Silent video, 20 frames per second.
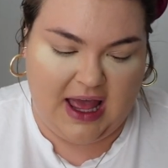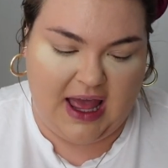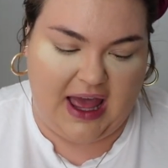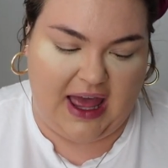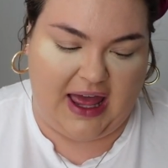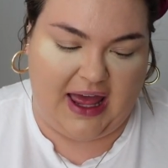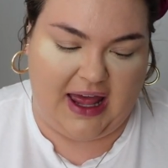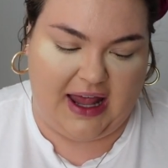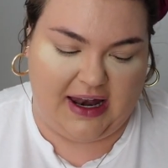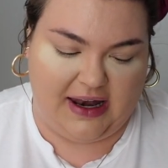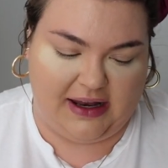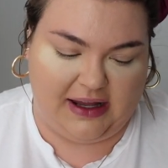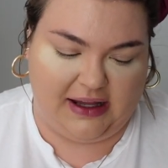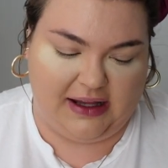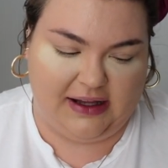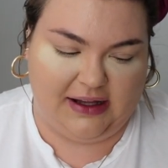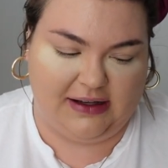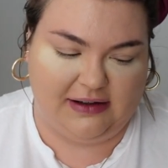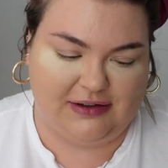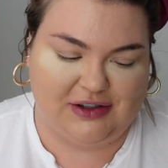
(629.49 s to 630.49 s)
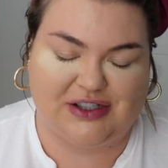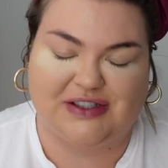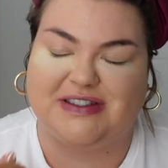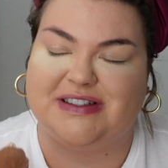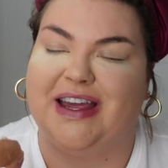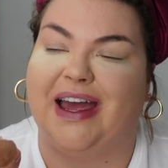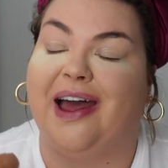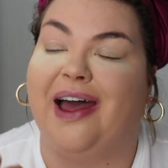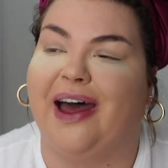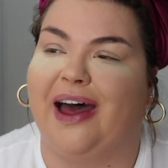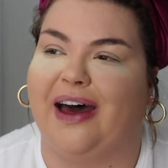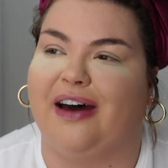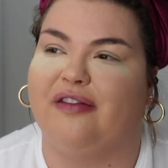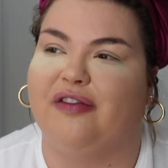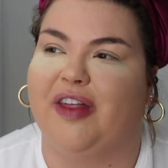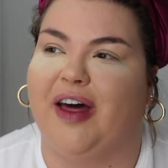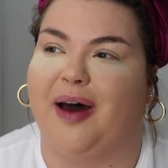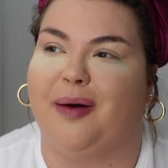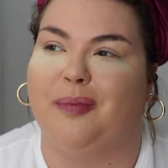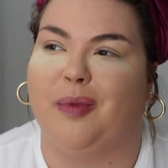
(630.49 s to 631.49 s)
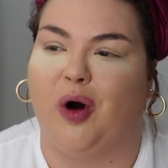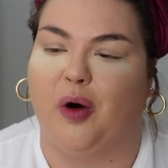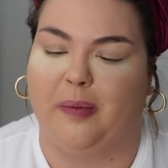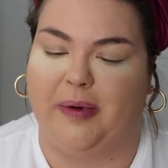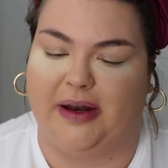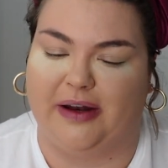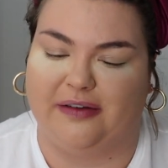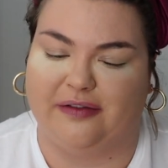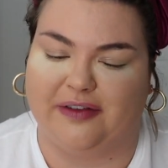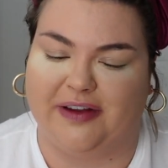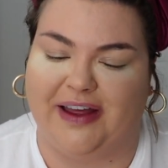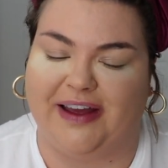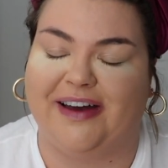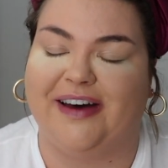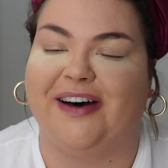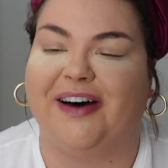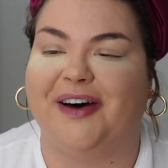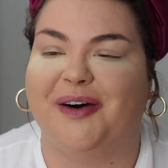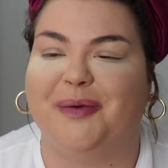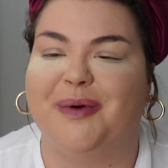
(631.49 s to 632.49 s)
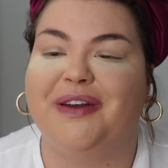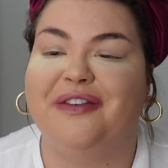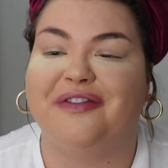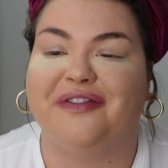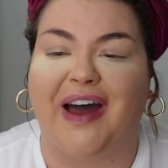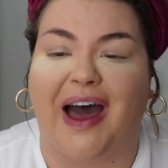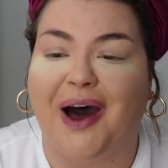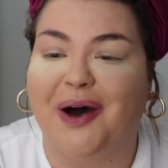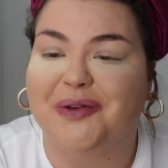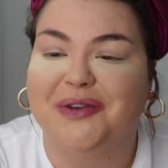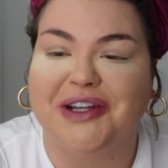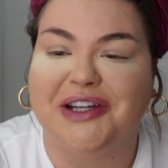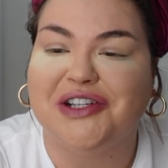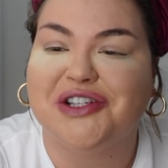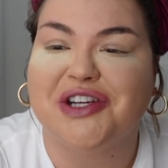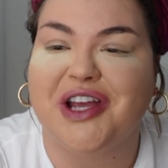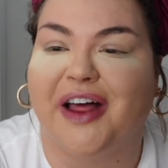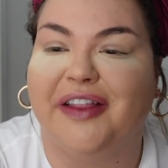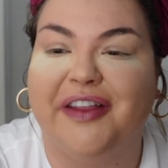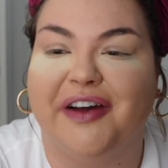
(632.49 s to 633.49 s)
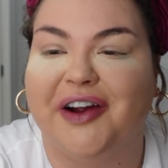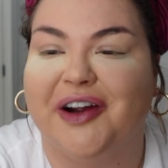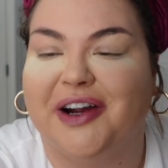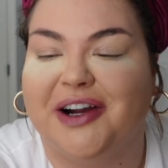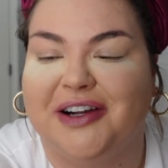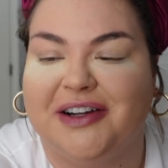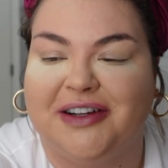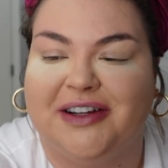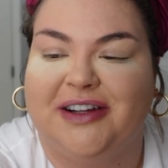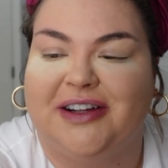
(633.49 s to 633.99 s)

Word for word: and just to have that moment of like, oh, we found each other.